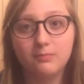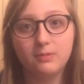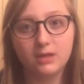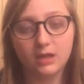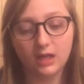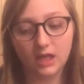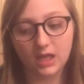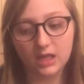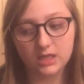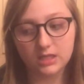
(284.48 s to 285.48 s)

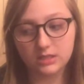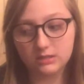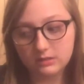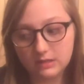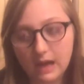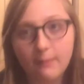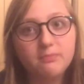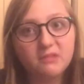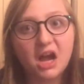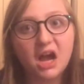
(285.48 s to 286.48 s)
because, yeah,
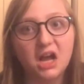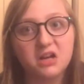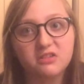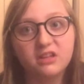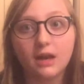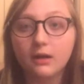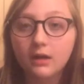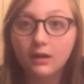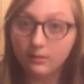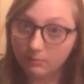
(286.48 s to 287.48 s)
I understand.
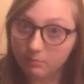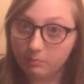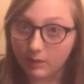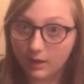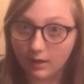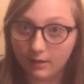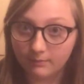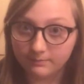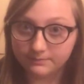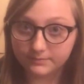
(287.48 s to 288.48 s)
But,
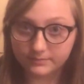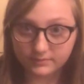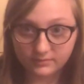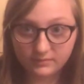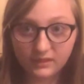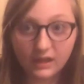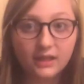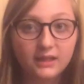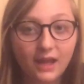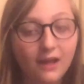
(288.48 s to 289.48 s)
um,
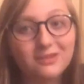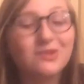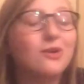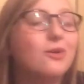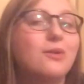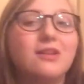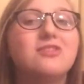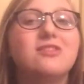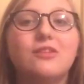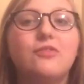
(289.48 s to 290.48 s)
yeah, so
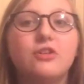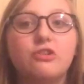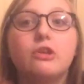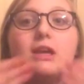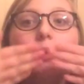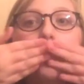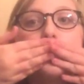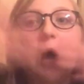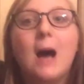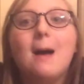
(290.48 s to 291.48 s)
that's just officially
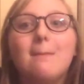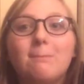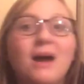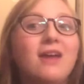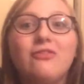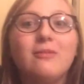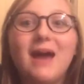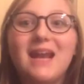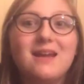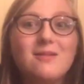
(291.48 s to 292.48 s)
bye for
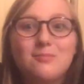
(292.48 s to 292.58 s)
Maddie.